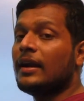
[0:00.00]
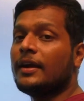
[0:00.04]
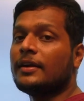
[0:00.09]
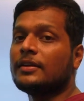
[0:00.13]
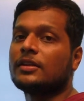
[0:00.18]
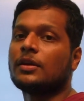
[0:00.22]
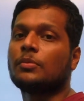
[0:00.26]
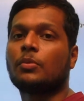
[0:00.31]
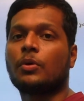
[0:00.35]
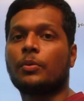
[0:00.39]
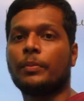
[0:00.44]

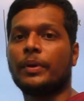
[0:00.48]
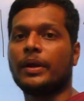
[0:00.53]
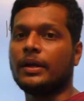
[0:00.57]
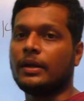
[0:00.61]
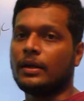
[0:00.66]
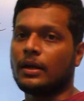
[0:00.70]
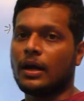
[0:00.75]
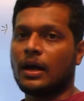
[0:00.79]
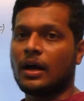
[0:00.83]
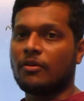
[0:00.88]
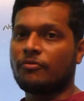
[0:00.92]
the moment,
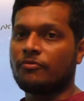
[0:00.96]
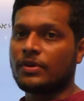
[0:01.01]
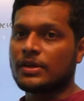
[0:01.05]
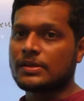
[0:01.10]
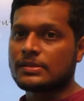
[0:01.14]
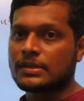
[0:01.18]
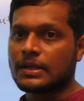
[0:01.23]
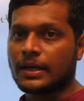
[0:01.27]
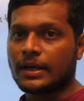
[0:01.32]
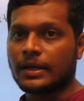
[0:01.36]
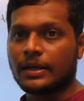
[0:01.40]

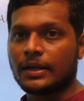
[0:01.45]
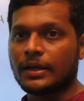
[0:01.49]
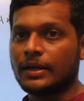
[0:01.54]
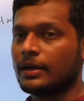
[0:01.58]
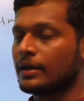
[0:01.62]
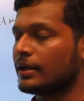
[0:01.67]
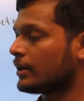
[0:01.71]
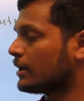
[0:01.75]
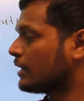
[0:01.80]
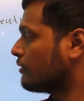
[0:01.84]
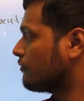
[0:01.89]
obviously I
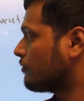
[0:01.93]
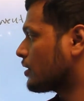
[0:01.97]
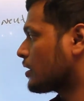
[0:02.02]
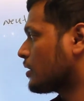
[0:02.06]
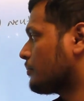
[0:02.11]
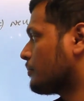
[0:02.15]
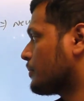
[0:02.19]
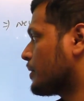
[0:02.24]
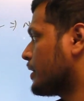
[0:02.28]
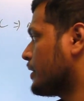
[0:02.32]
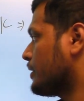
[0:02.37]
need lever
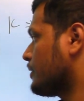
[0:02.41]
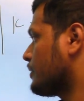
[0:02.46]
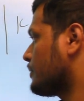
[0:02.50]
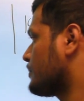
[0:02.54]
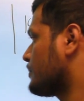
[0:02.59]
arm, right?